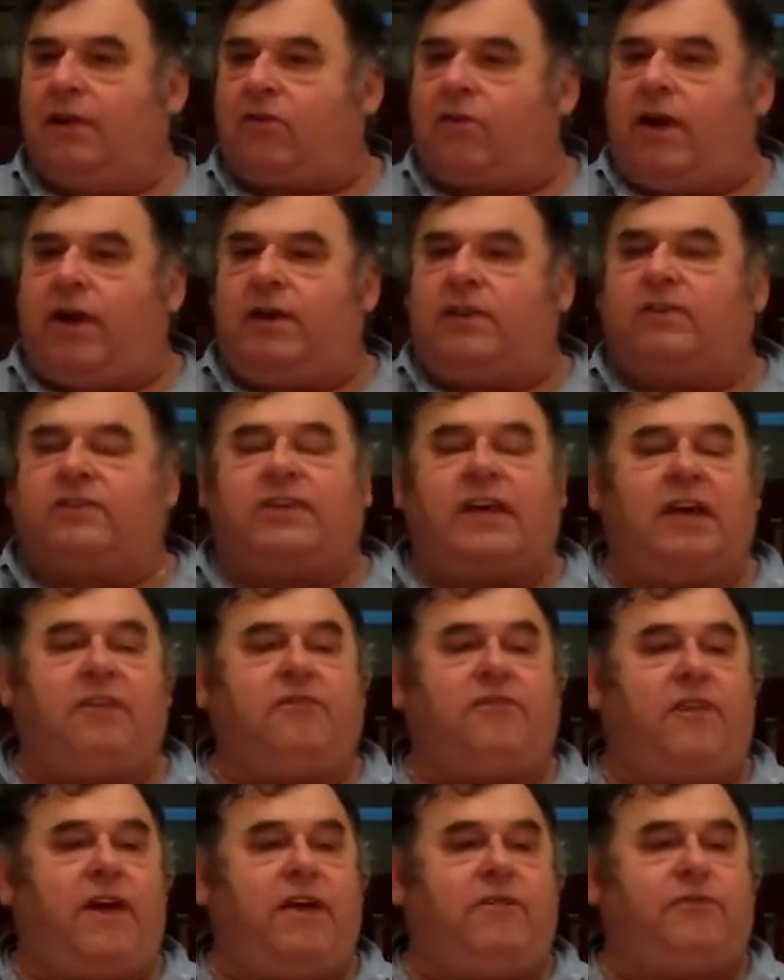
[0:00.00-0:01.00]
Great is
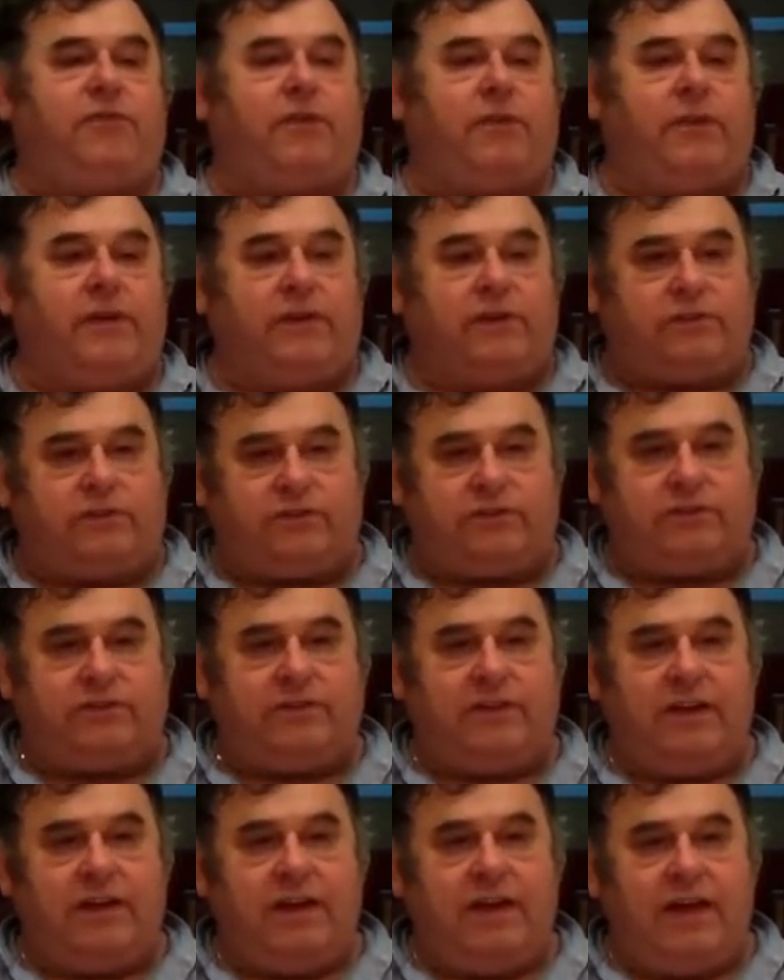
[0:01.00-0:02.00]
thy
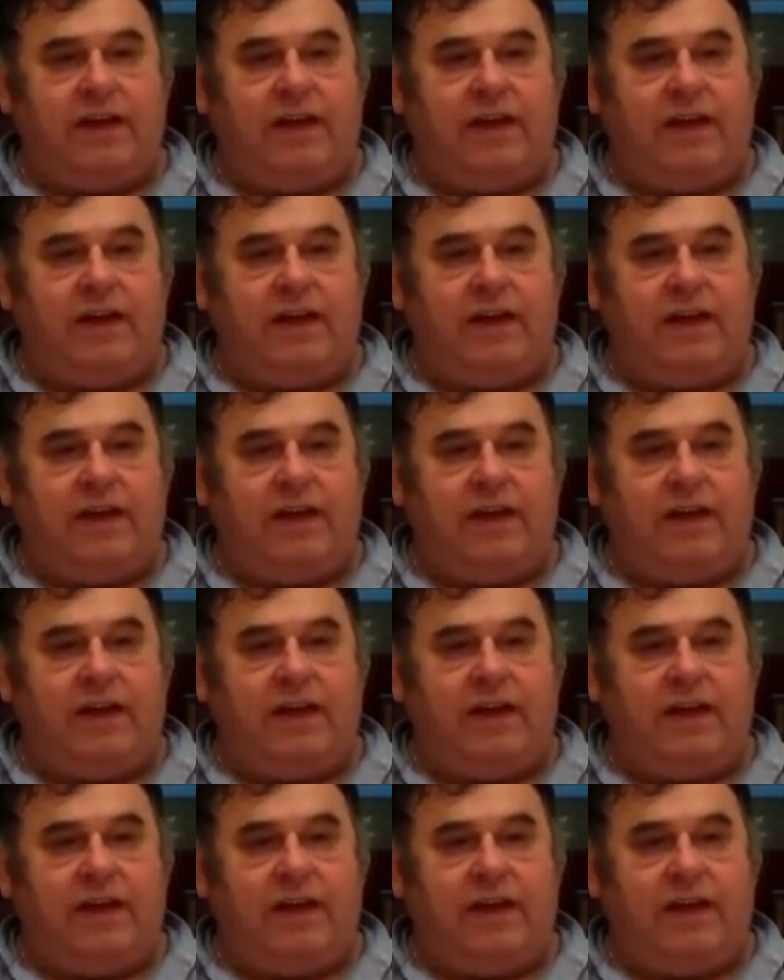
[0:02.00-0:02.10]
faithfulness.